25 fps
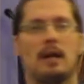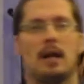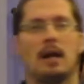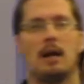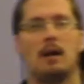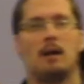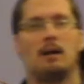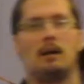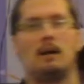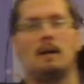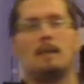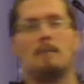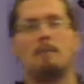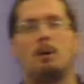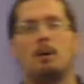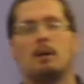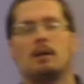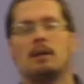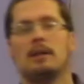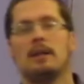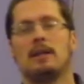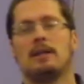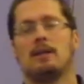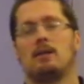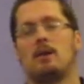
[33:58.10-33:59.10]
over here,
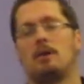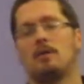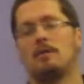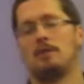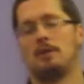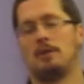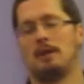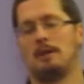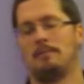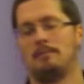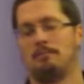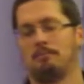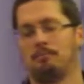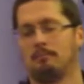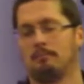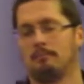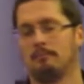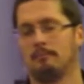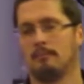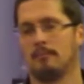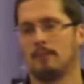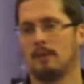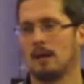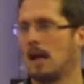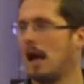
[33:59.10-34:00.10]
put a leader over them.
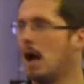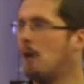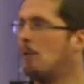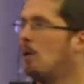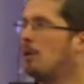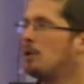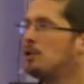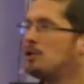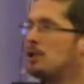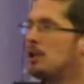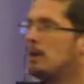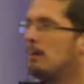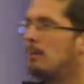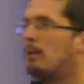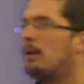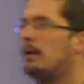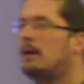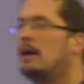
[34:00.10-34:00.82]
I want you to